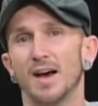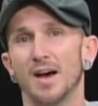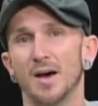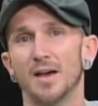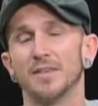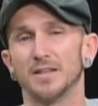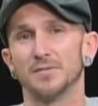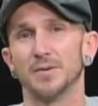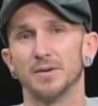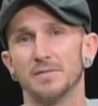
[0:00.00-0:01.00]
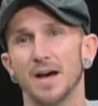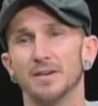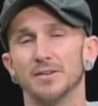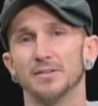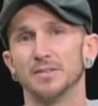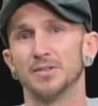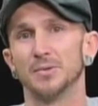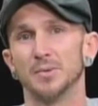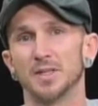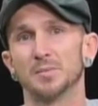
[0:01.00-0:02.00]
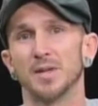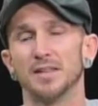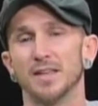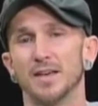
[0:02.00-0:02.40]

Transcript: Uh, I think it's very vital to explain